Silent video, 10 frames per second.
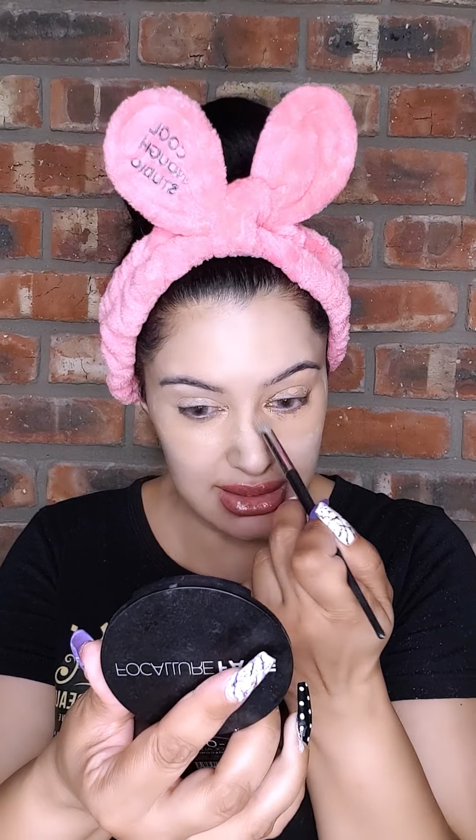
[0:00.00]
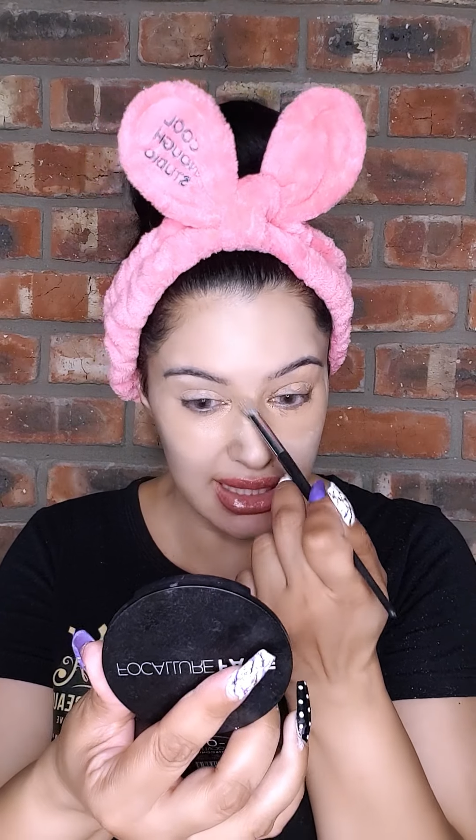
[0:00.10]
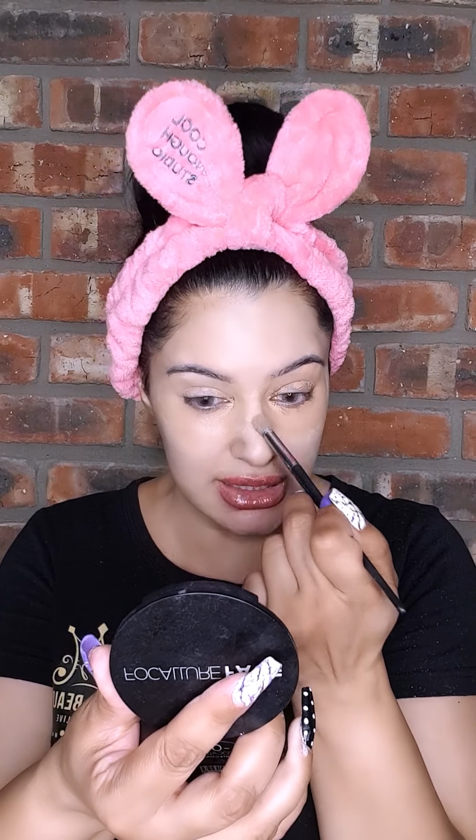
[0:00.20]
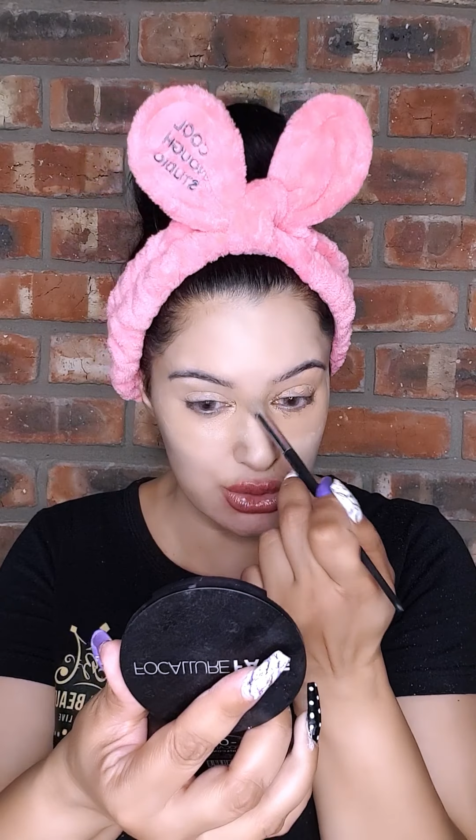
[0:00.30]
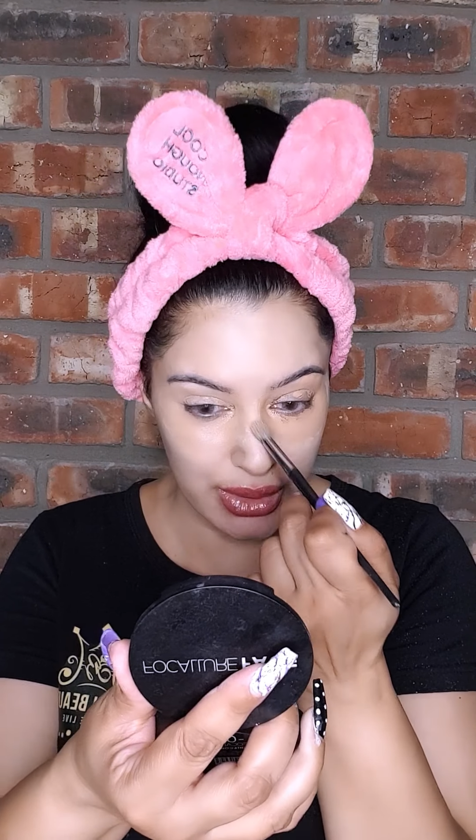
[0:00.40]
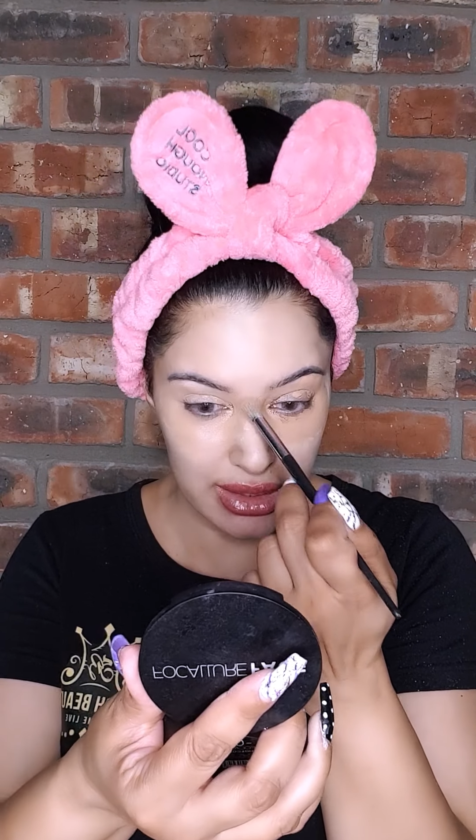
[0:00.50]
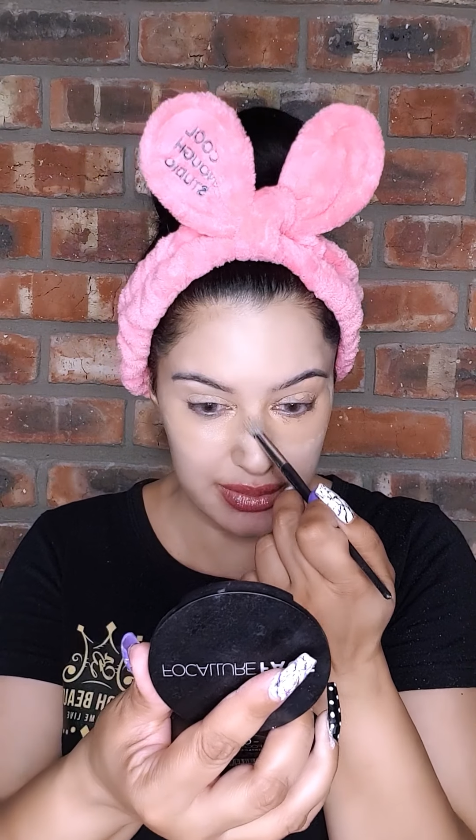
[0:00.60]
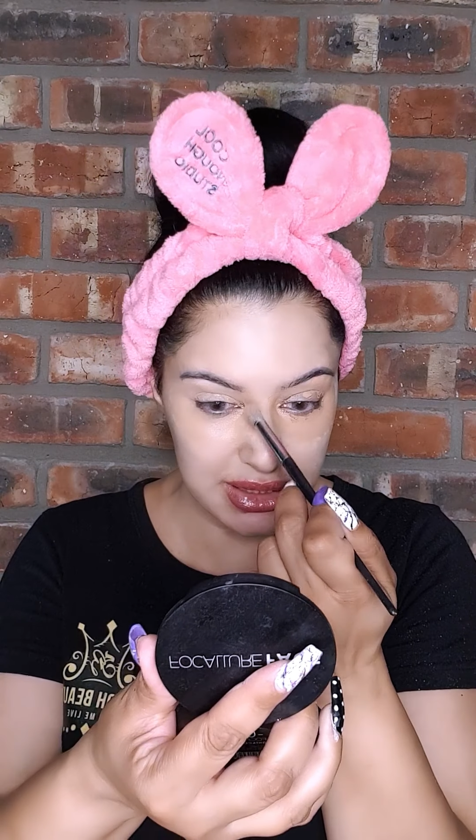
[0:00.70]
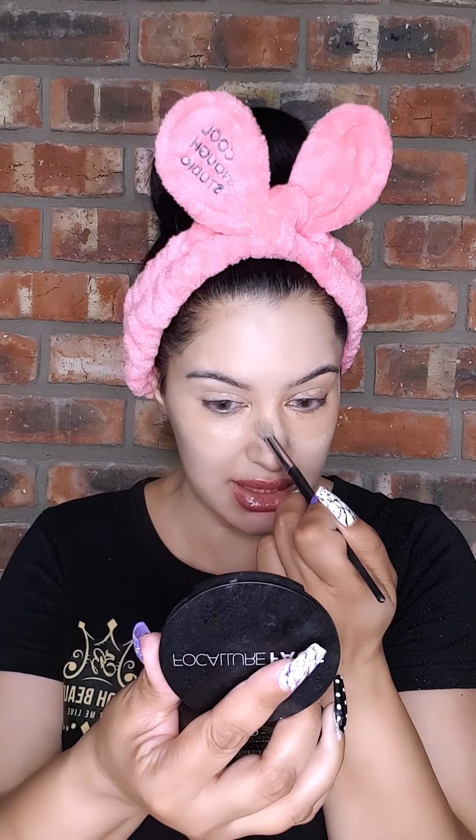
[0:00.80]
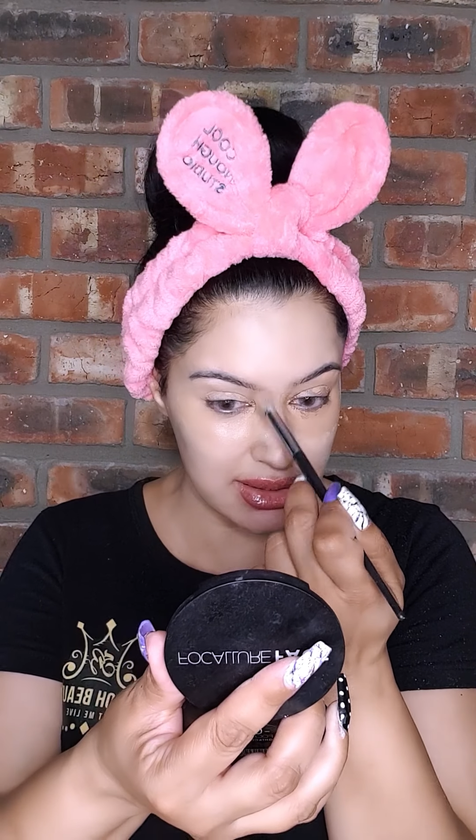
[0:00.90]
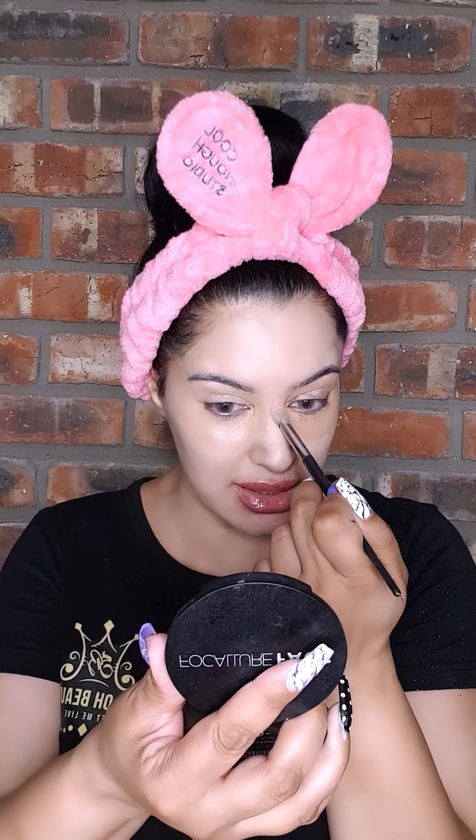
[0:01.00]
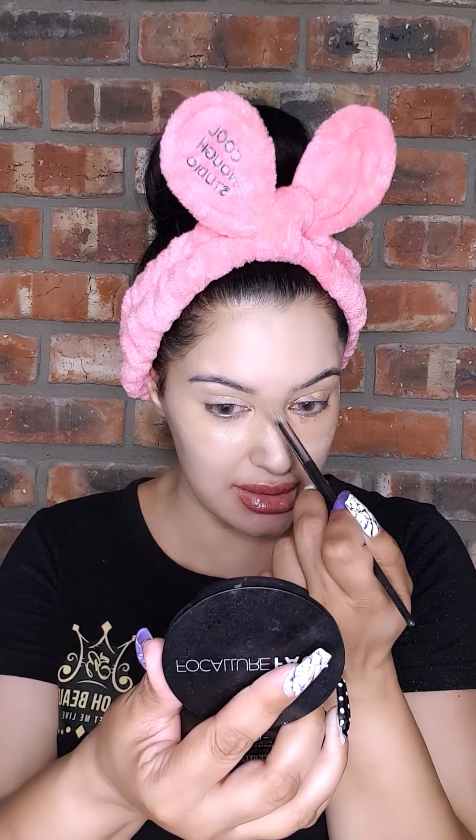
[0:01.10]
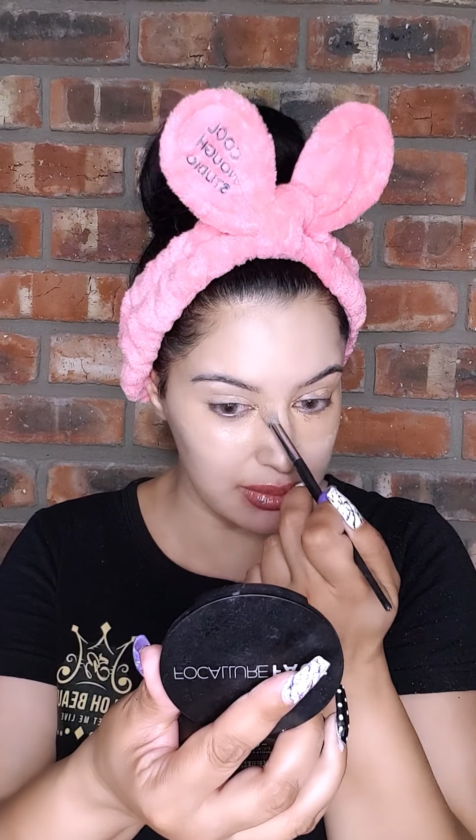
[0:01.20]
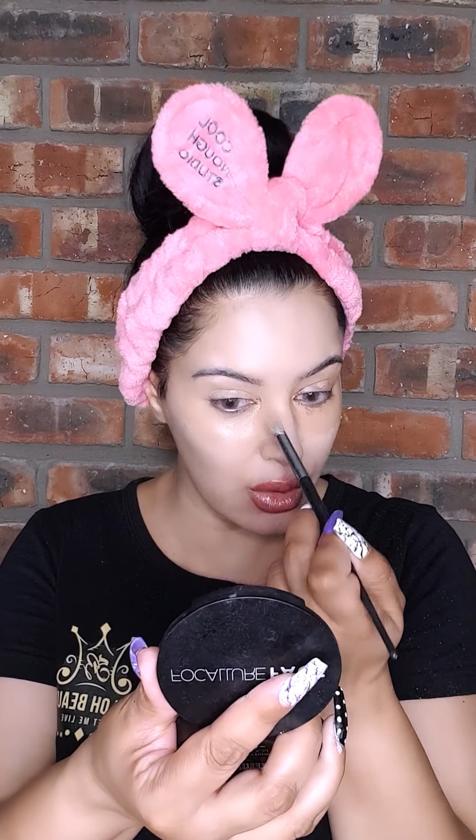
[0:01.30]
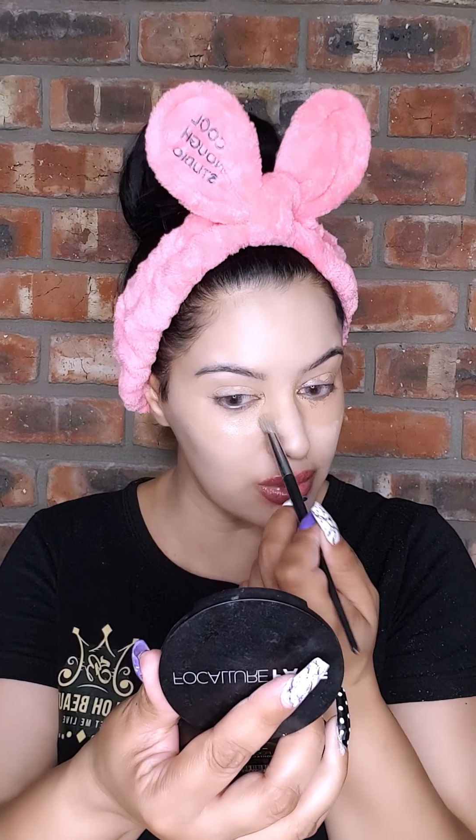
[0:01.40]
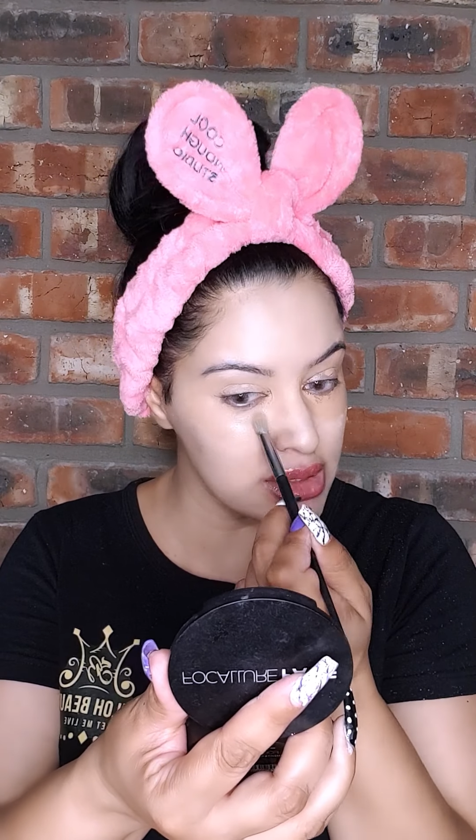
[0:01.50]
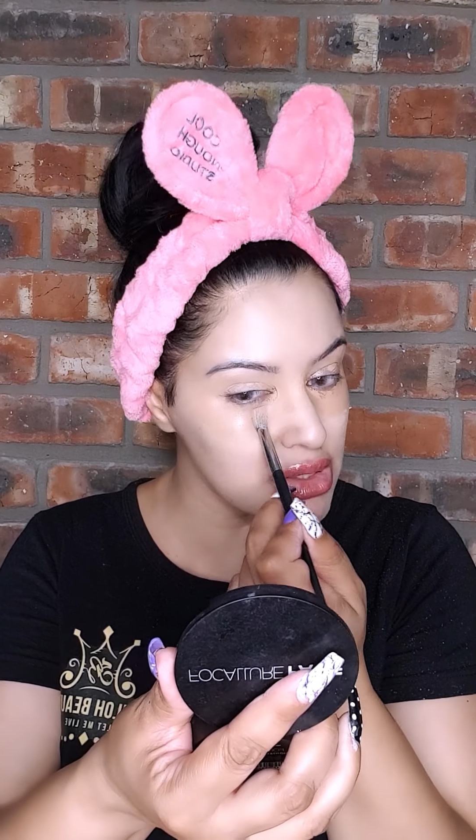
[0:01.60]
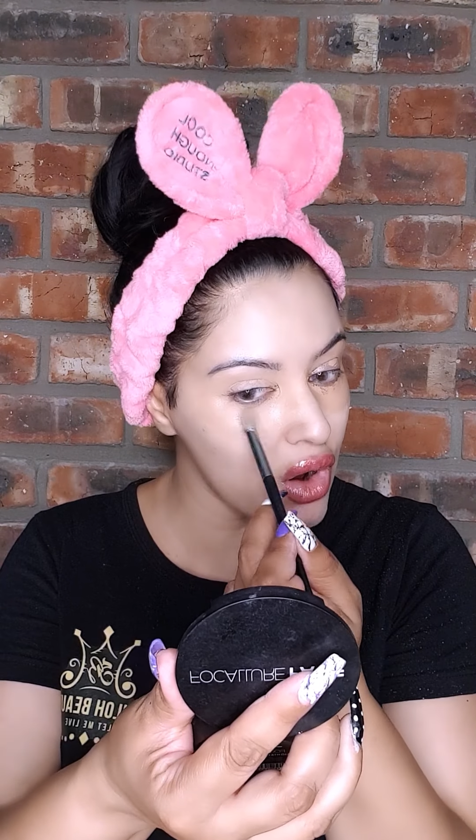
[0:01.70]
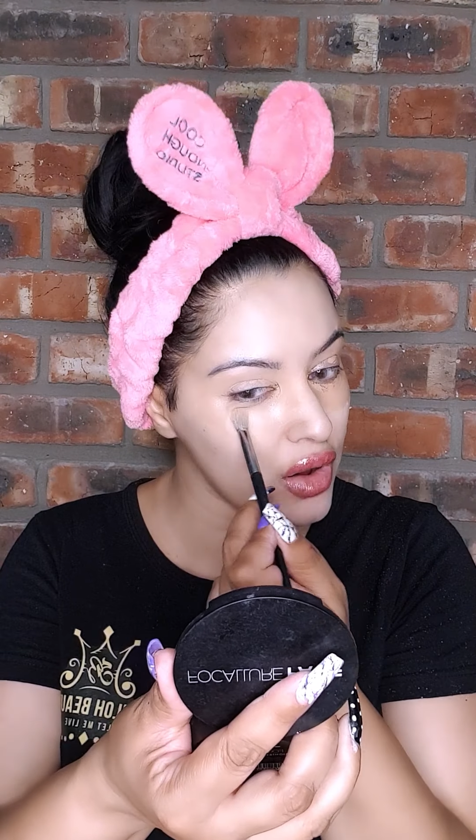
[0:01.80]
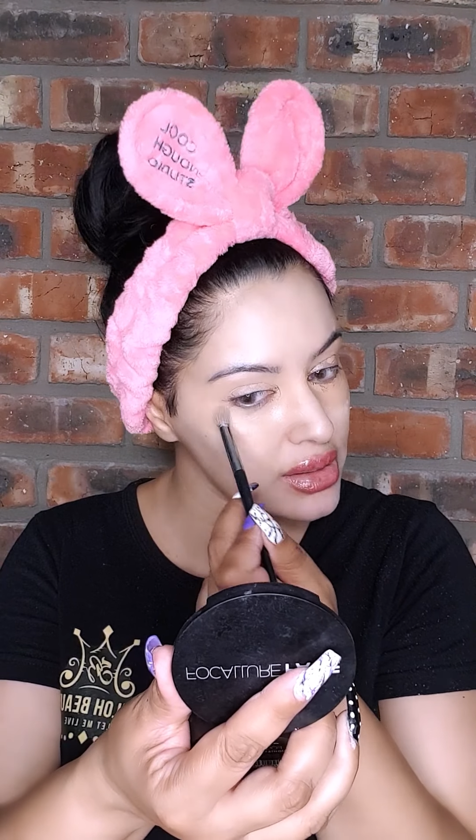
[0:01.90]
less 20% at the moment,
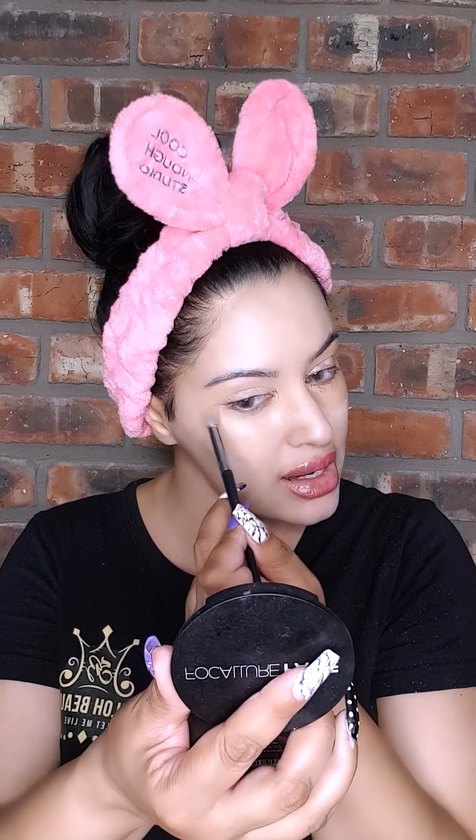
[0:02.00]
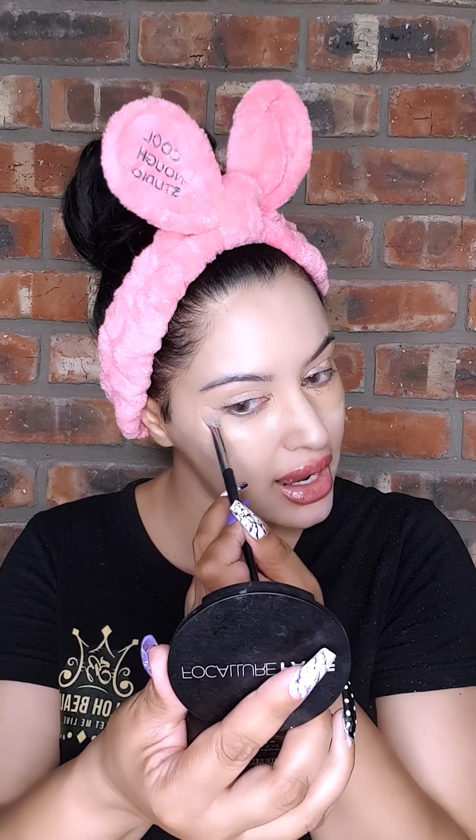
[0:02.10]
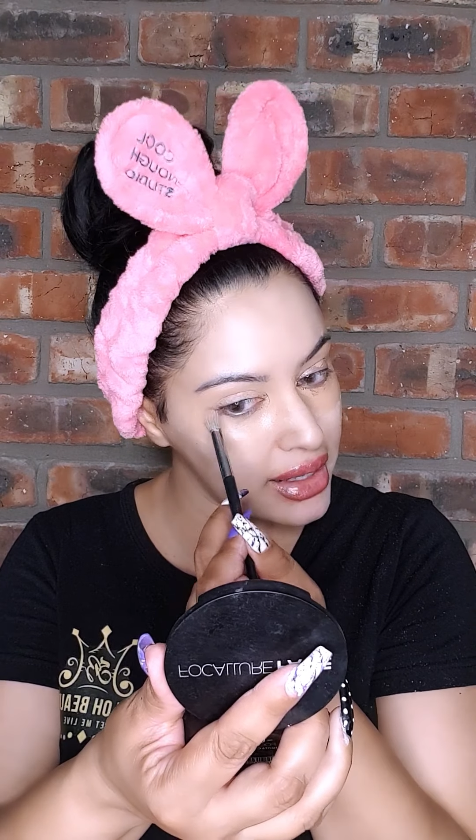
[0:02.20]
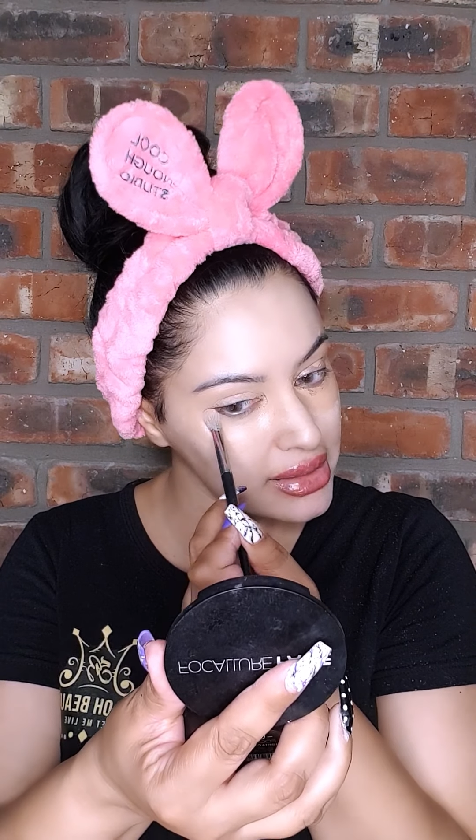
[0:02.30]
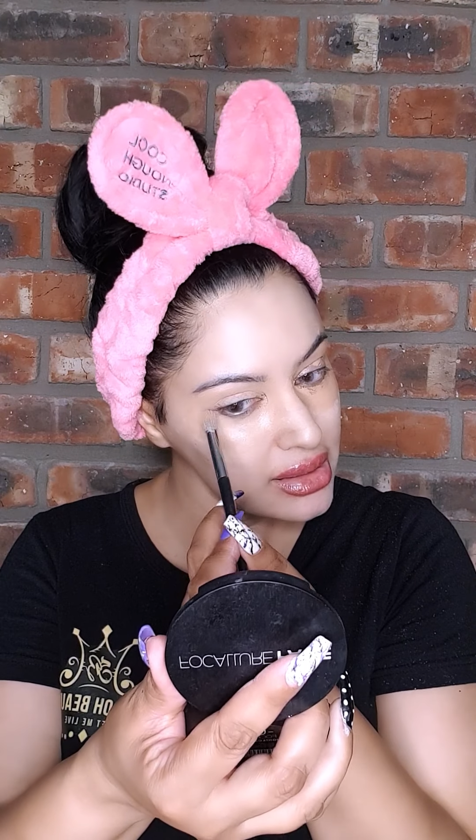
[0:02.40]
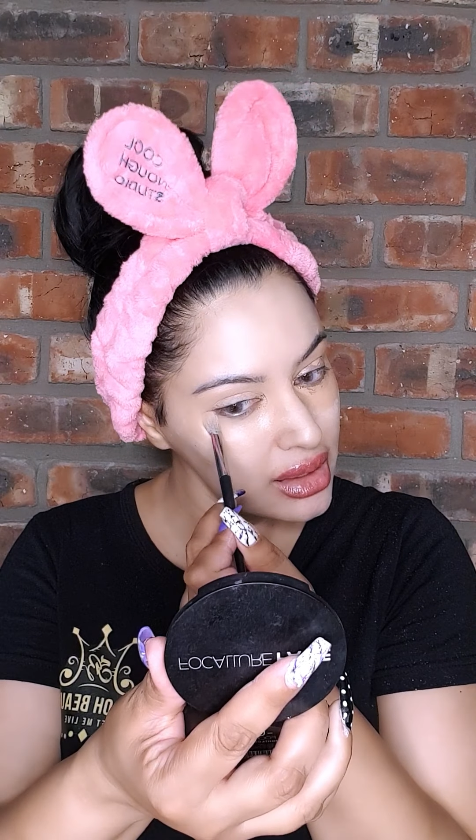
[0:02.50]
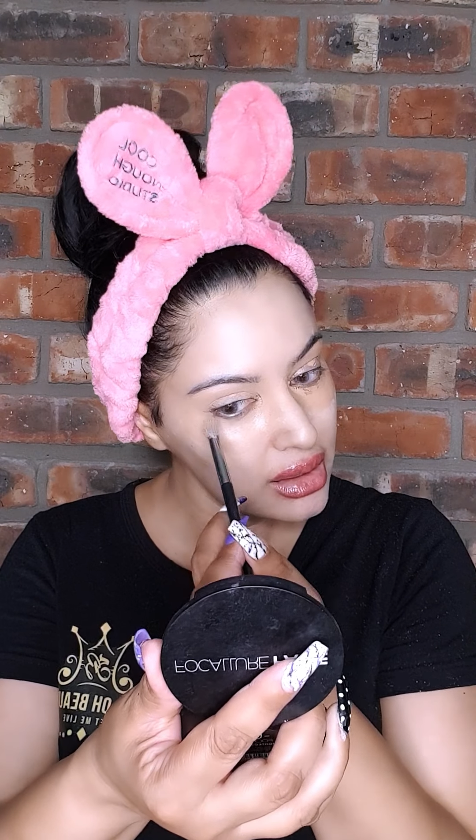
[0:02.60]
online